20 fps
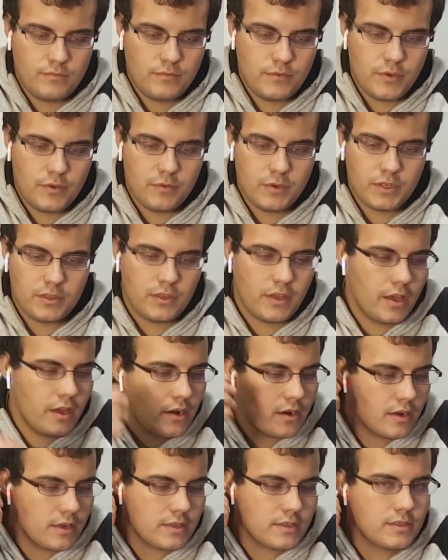you will
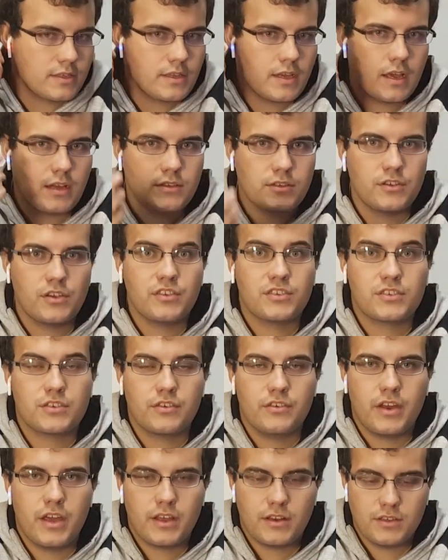hear it tells you it's
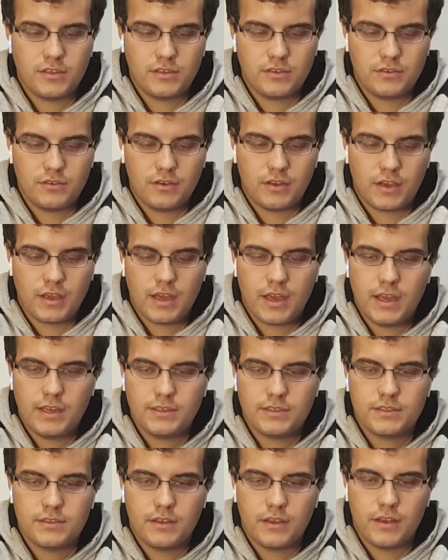connected to the
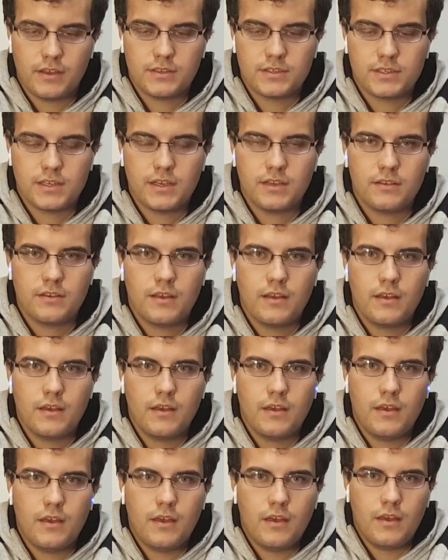case, the headset,
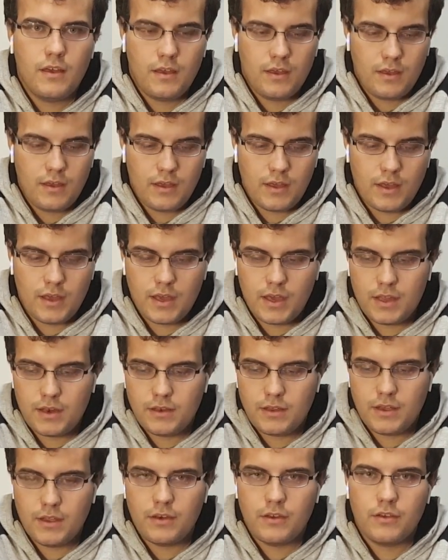
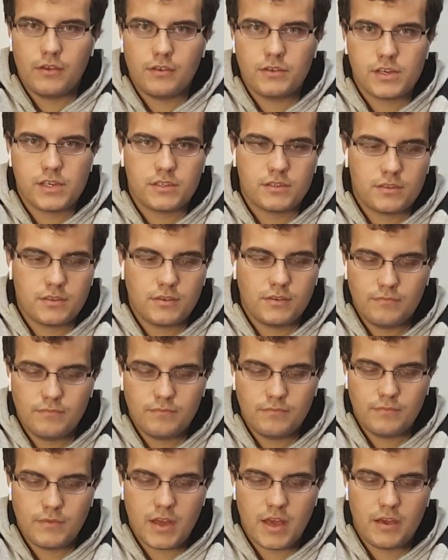and then you just
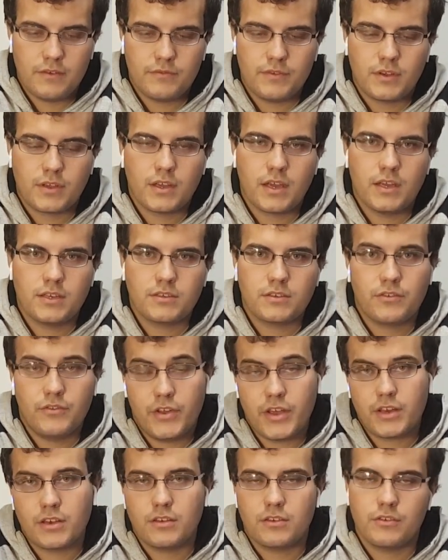have the case
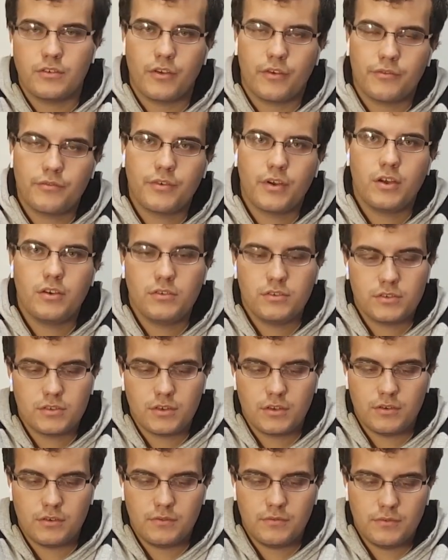connected to your phone.
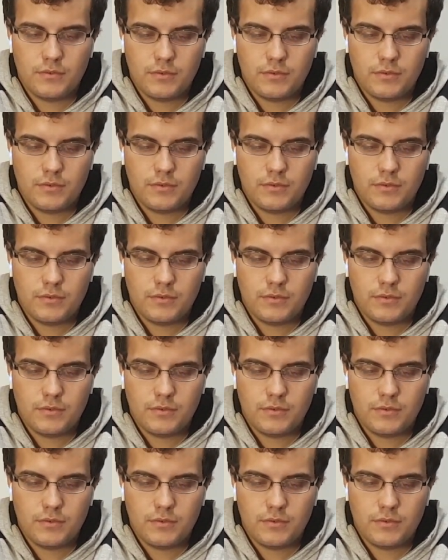So